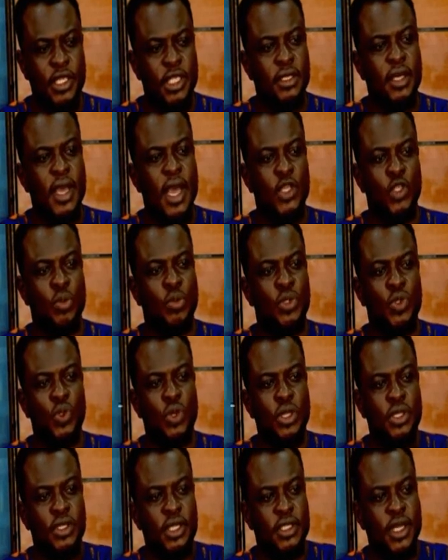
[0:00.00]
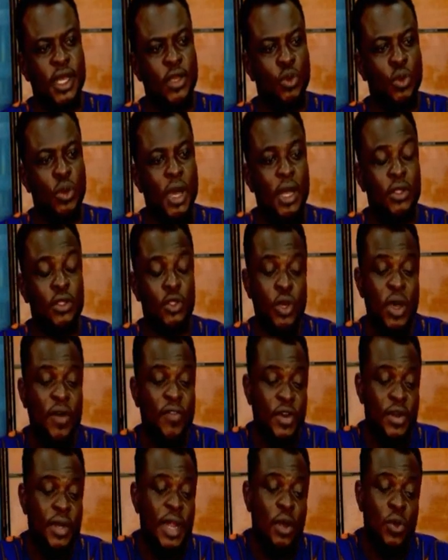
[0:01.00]
this guy should be doing this, and you
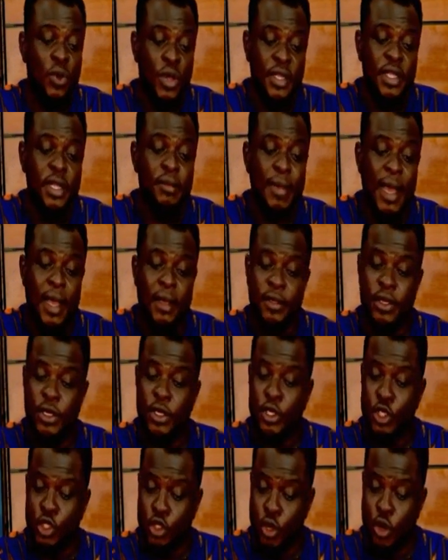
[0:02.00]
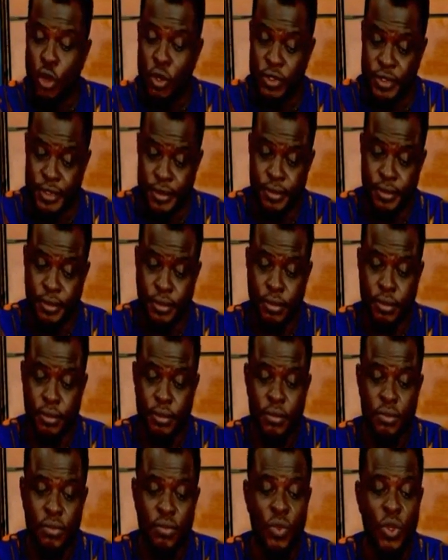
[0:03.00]
have already allocated my shorts. it's
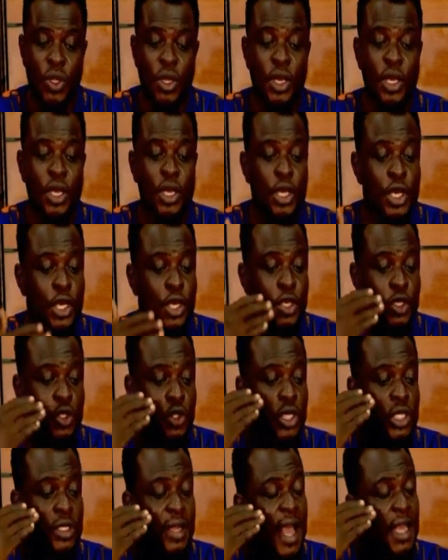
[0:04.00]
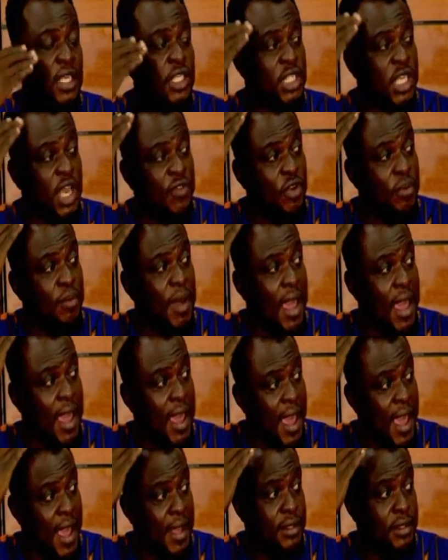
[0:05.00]
like shaving my
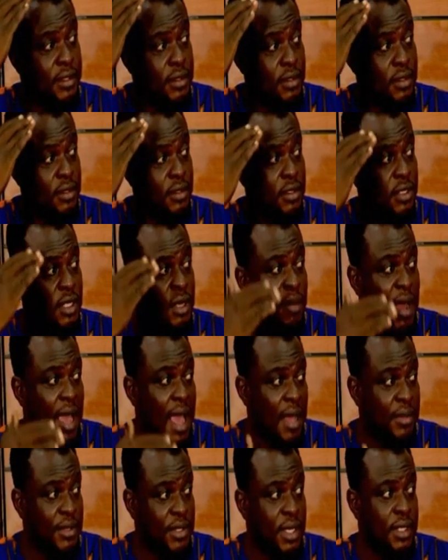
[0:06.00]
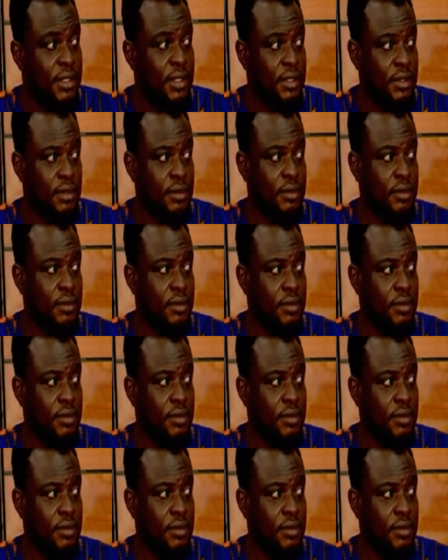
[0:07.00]
head. It's not a Nigerian thing.